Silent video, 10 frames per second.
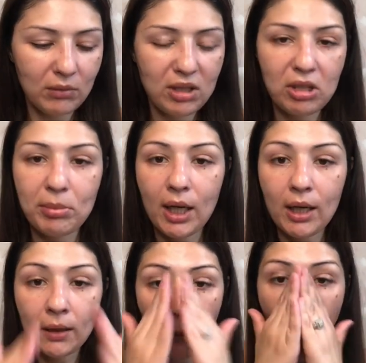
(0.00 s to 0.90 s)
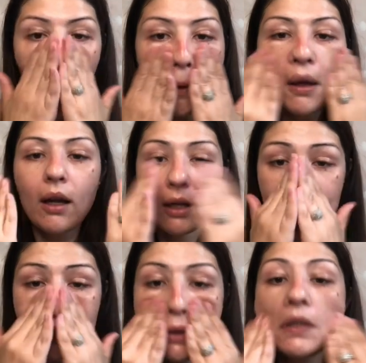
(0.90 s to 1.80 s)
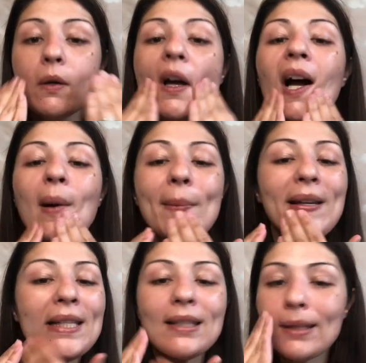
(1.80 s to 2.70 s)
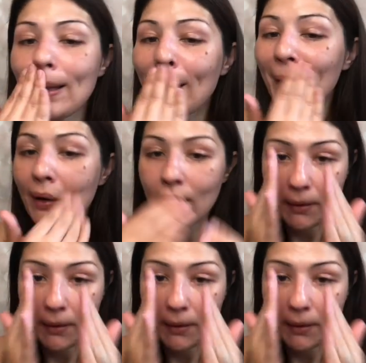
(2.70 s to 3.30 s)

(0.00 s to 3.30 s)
stupid hair. It just so happens that